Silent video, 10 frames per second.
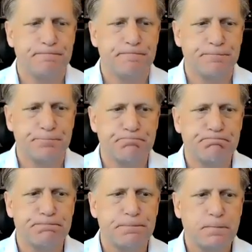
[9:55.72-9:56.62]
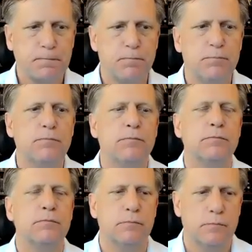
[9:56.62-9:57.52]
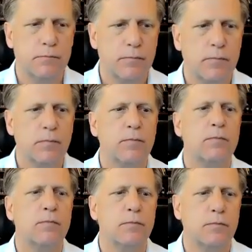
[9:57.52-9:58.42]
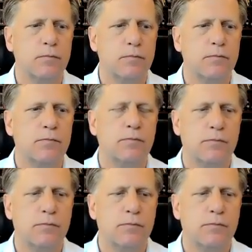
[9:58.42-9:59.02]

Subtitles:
The person shown says nothing.